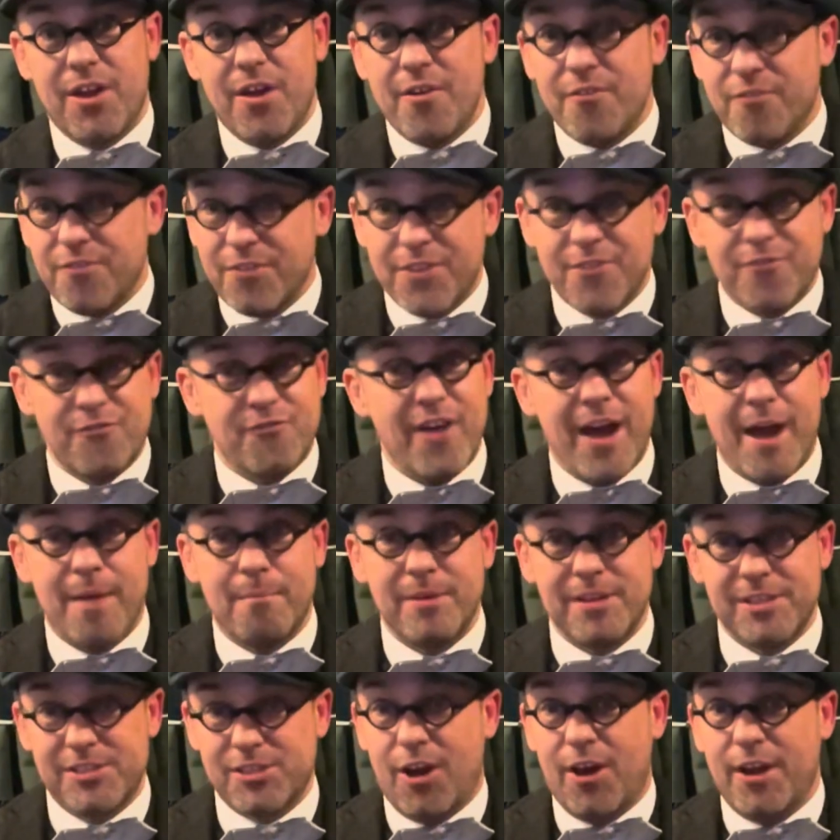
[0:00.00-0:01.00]
for the
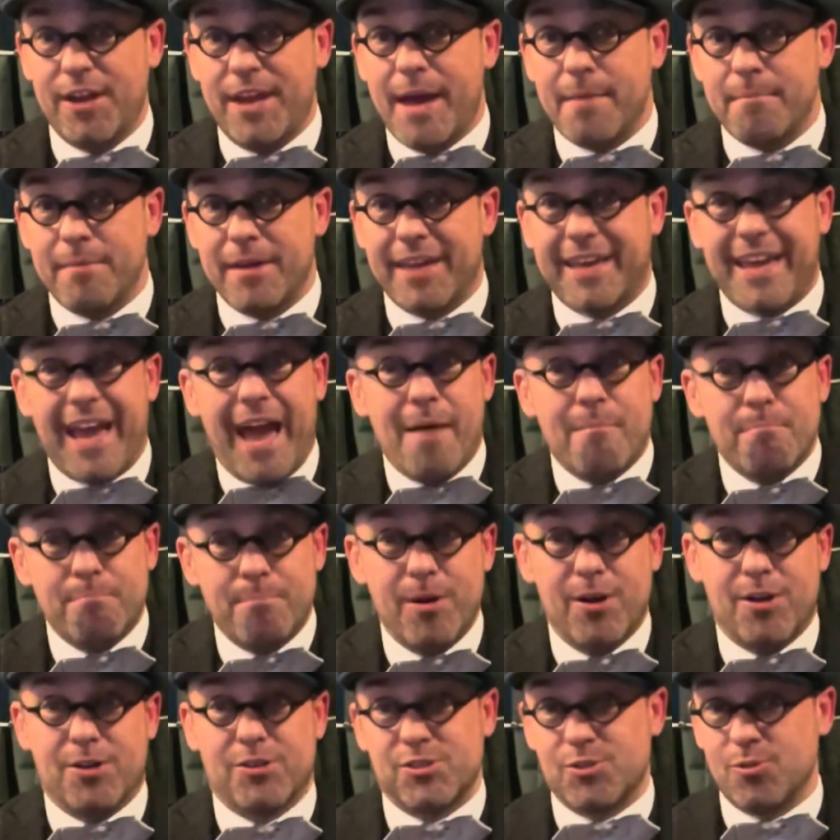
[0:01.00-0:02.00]
family dynamic and
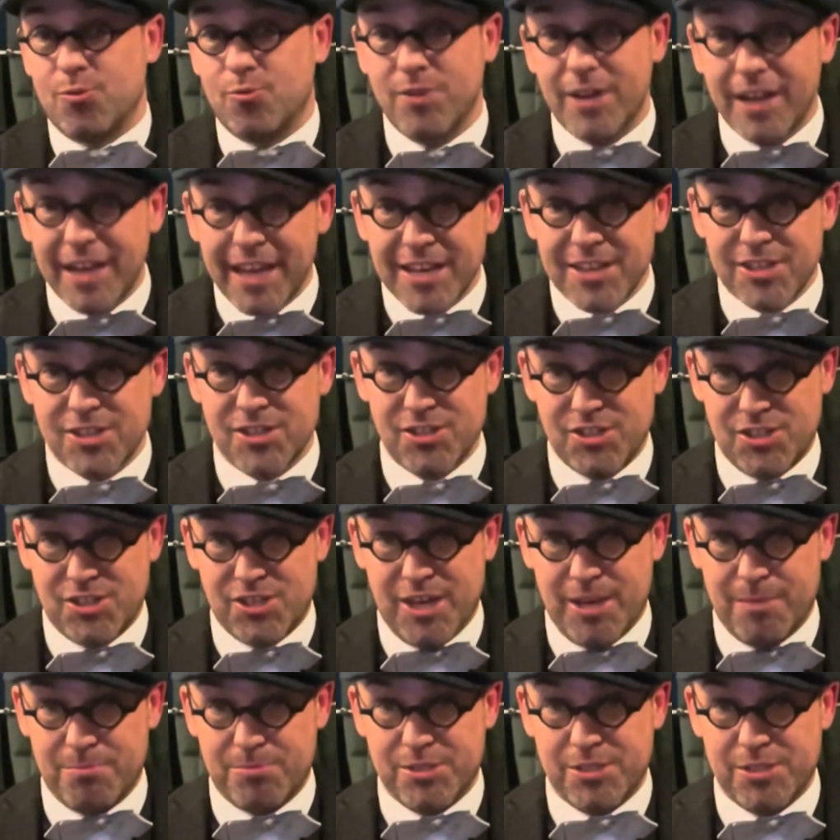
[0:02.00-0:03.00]
personal
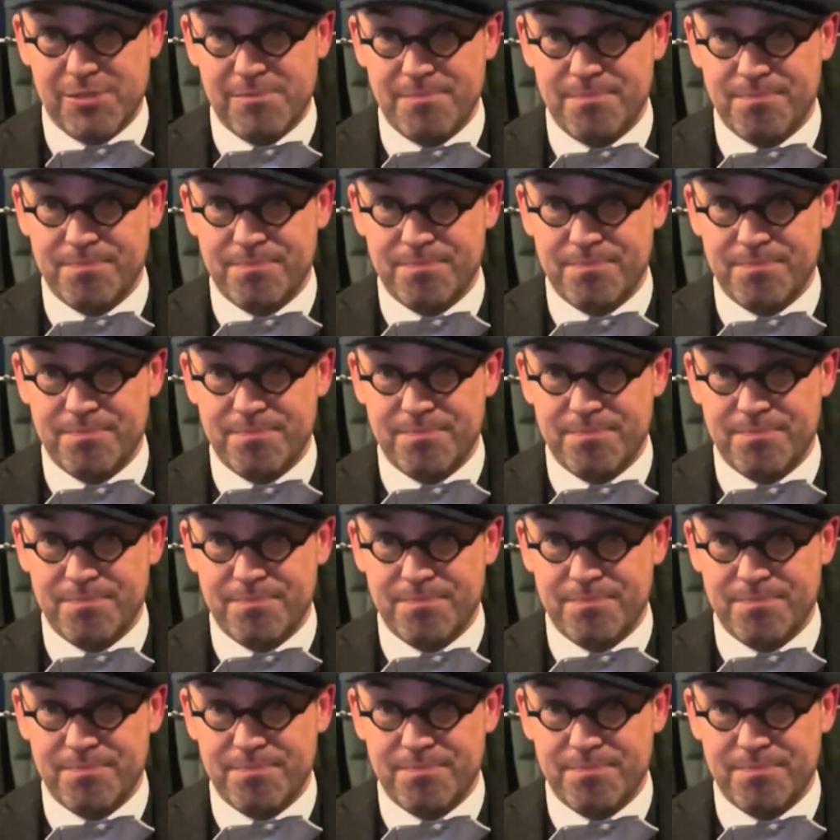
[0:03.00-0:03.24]
relationships.